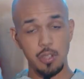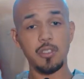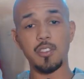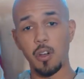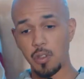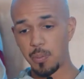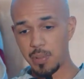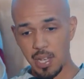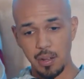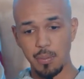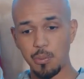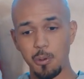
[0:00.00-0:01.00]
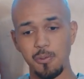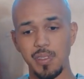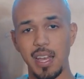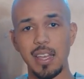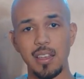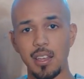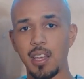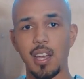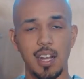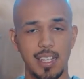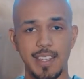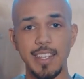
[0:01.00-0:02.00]
You used to only be able to move like
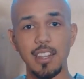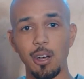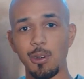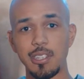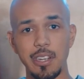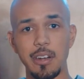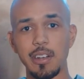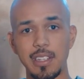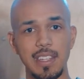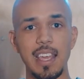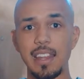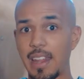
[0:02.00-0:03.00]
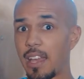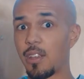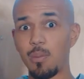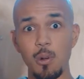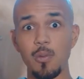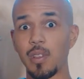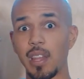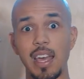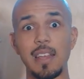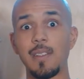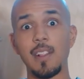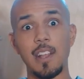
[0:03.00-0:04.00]
a kilo of dirt a day. Now you moving
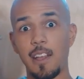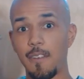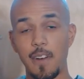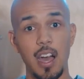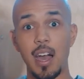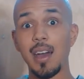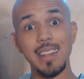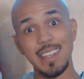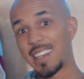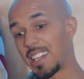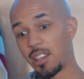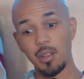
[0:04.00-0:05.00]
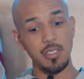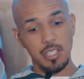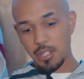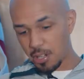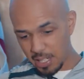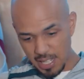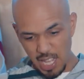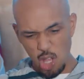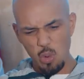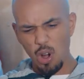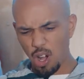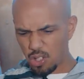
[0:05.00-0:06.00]
like 100 kilos of dirt a day.
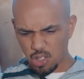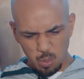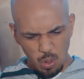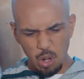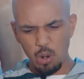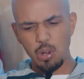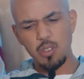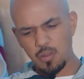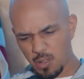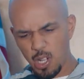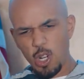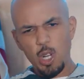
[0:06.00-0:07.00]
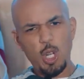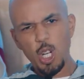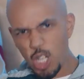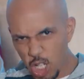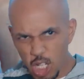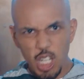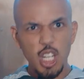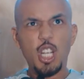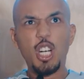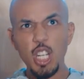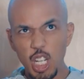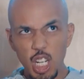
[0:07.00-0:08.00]
You all swole. You, and
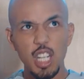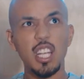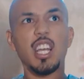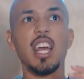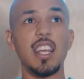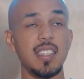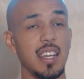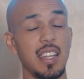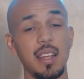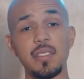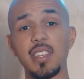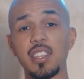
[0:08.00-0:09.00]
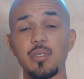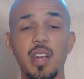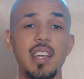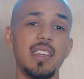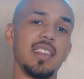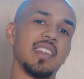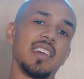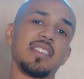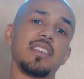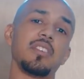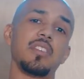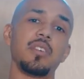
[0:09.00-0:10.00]
it's like, this thing's crazy. And the next thing
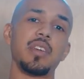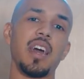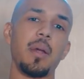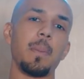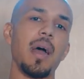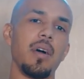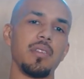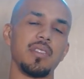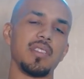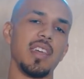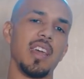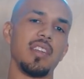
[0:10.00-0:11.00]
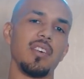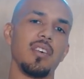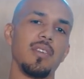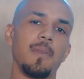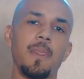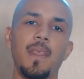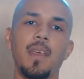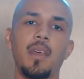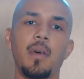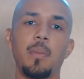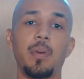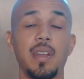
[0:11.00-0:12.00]
you know, you got a mountain to stand on.
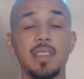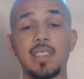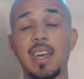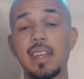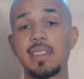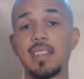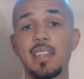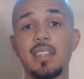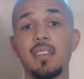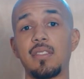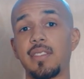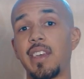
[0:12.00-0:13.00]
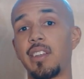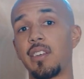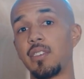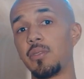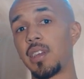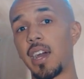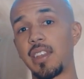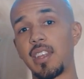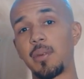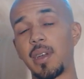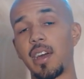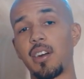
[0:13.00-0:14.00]
But it's like 10 years later and you goddamn
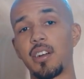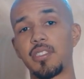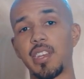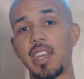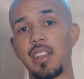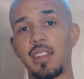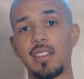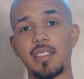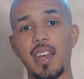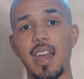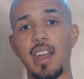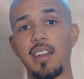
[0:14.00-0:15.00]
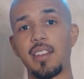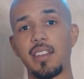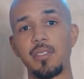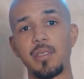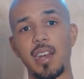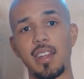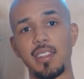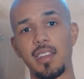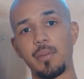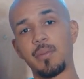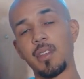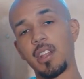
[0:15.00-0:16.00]
got all jaded and tired and you
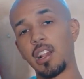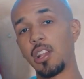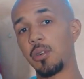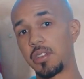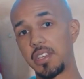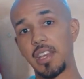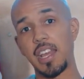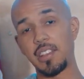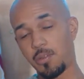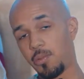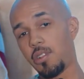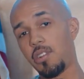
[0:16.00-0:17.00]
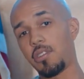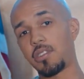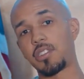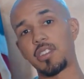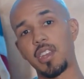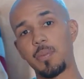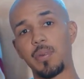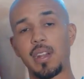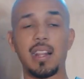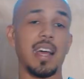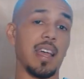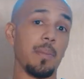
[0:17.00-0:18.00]
goddamn low-key hate the world and shit. But
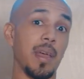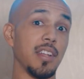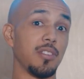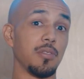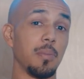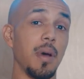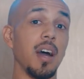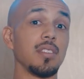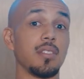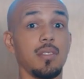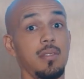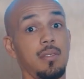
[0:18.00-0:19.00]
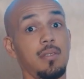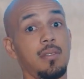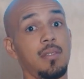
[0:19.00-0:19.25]
it made you a monster.